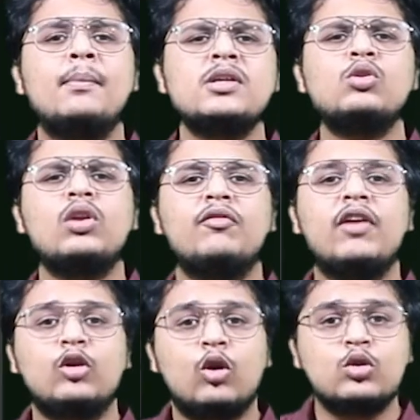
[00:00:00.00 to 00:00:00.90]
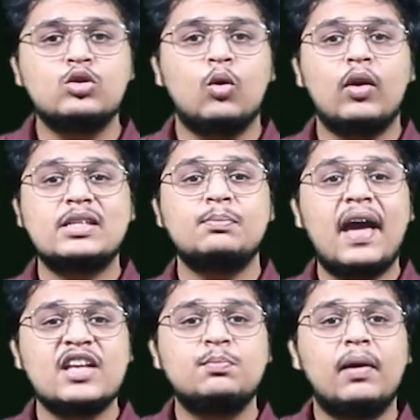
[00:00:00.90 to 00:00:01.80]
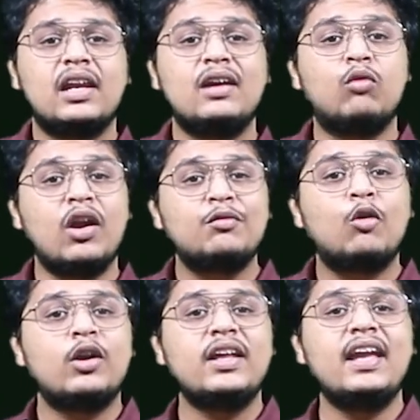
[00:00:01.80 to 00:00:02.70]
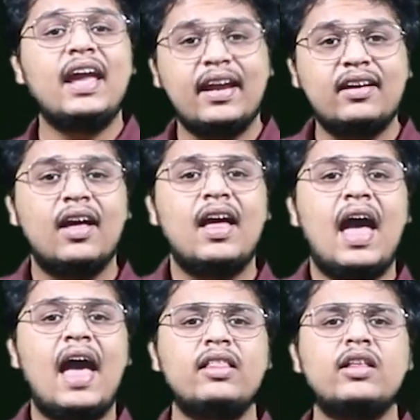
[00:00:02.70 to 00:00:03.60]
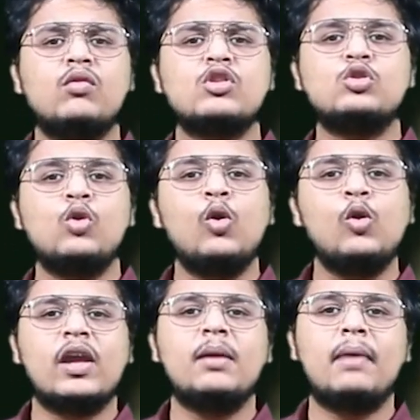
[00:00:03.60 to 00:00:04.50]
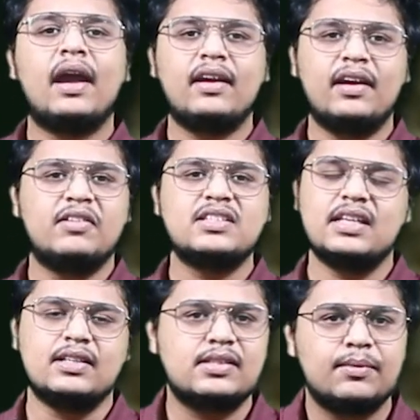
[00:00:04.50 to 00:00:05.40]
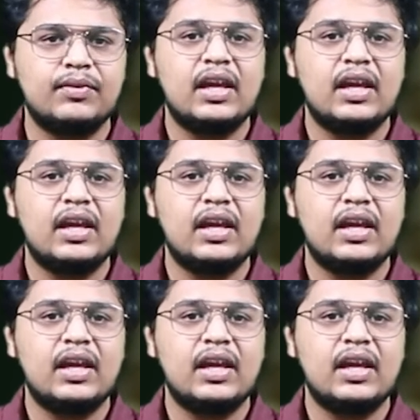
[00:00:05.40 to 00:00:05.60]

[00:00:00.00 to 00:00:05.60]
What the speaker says: MS Dhoni went on to score a smash-buckling 148 and there was no looking back ever since.